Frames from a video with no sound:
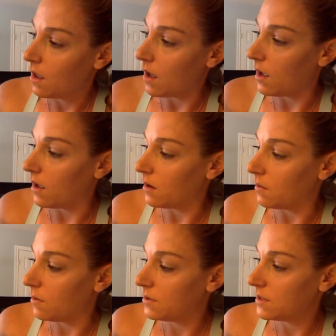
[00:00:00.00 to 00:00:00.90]
I had a
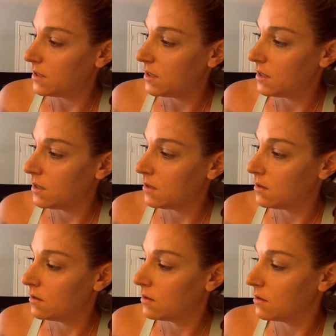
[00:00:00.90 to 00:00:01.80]

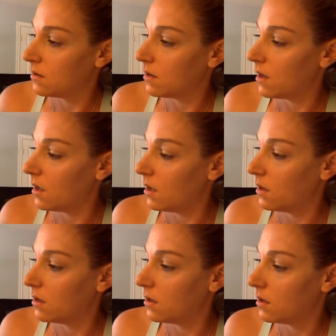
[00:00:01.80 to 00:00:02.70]
protein,
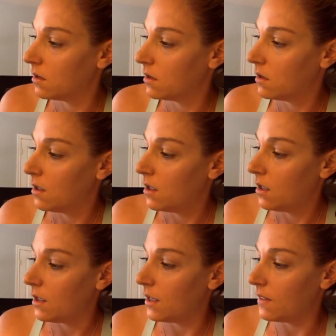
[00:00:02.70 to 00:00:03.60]

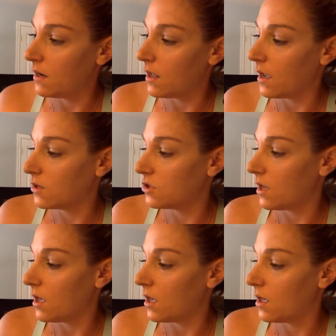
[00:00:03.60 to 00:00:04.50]
and then I actually
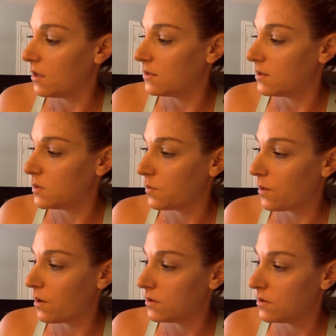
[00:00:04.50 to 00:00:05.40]
had
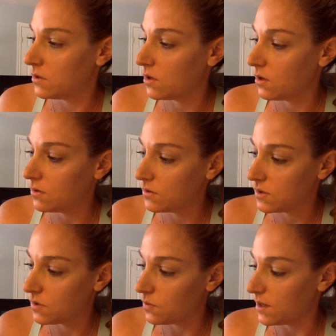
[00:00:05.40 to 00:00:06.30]
sprouted
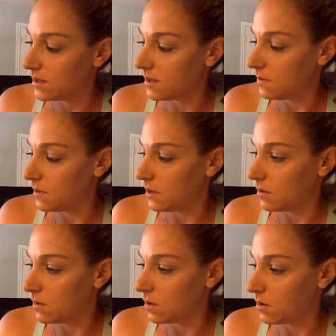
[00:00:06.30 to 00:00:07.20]
toast with some
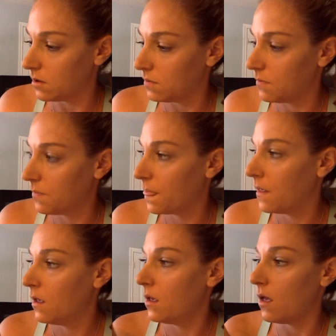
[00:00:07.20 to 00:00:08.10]
peanut butter.
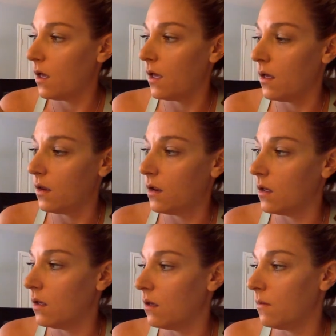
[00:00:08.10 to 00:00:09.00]

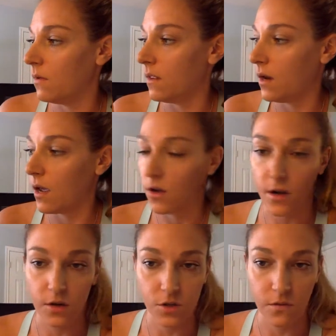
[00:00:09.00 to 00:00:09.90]
And then I could
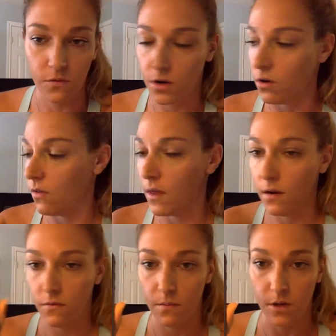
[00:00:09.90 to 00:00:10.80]
actually have written all that
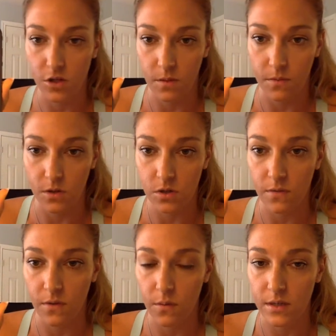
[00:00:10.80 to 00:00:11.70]
information up there too
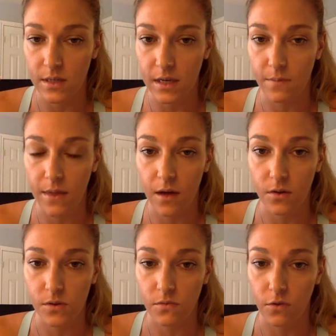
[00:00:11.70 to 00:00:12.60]
if I wanted to keep that
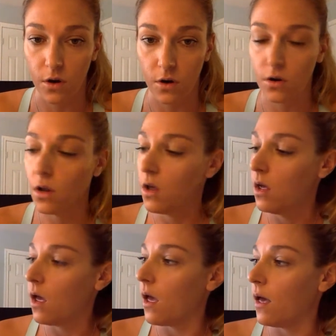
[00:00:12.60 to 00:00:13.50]
close of record.
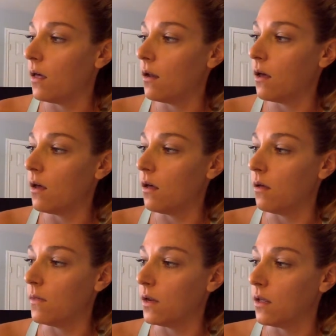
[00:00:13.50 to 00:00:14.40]
And
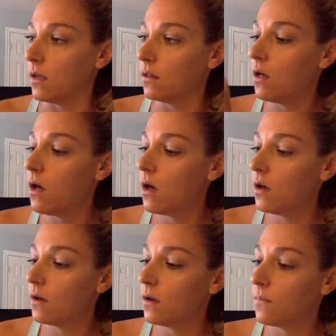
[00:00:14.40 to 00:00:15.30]
then hit
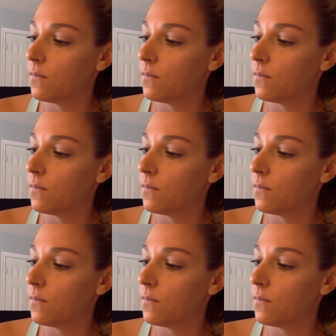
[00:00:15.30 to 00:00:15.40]
log,